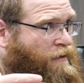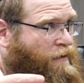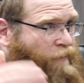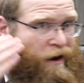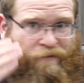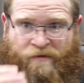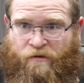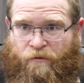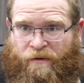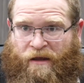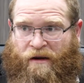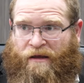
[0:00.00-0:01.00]
Ma'ariv is the new
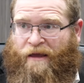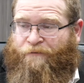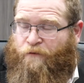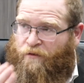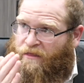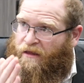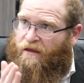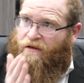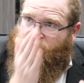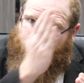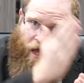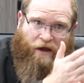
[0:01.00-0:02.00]
beginning. If you're thinking
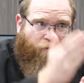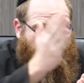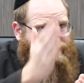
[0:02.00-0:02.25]
Shachris,